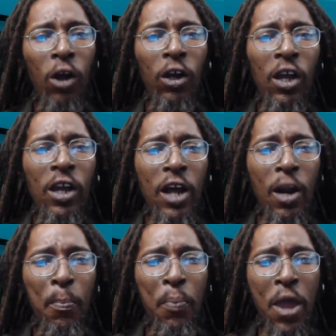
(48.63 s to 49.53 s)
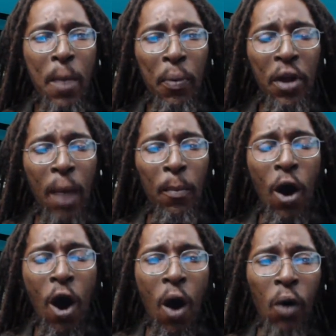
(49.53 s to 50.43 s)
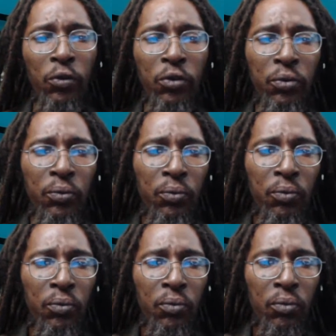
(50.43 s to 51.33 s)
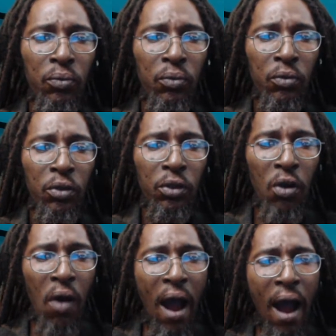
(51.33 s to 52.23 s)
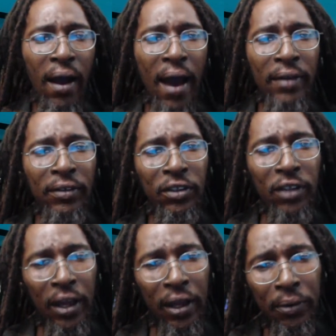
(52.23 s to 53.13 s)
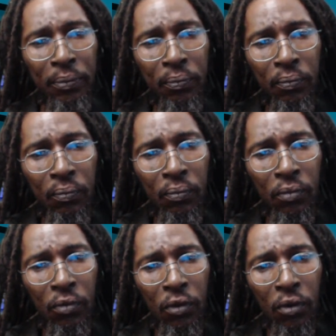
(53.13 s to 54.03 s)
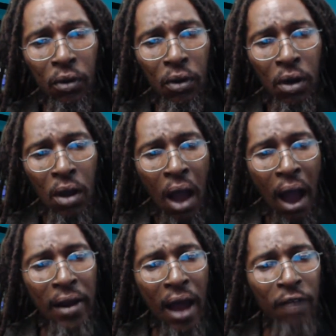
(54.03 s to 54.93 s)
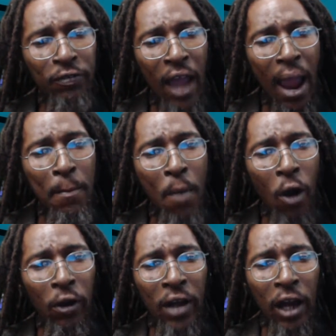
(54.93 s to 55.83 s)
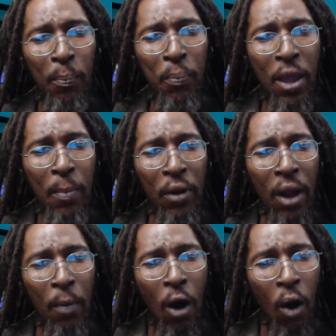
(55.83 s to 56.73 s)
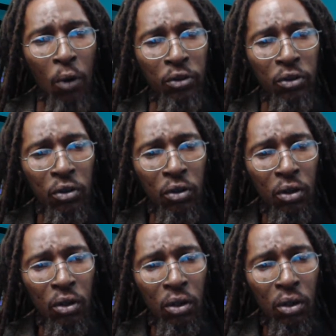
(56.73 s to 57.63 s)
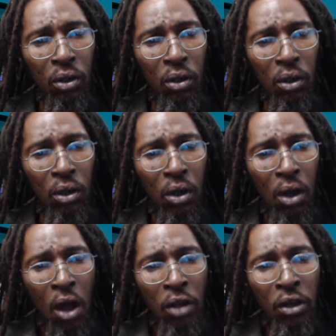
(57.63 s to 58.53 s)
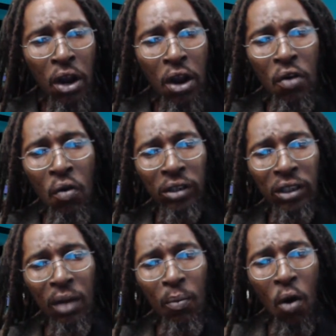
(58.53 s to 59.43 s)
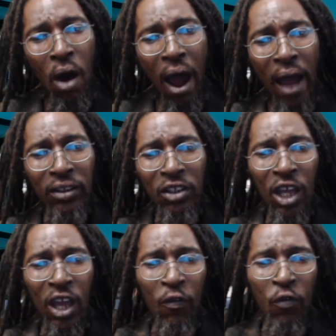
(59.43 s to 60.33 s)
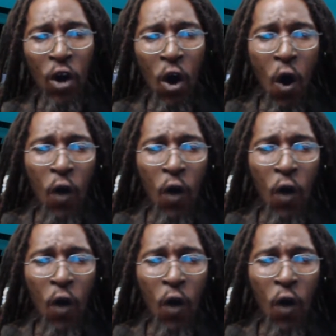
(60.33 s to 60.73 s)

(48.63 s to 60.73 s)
broke in the people them house. You are gonna take. And after I'm broke in the people them house, you don't know say the boy thief for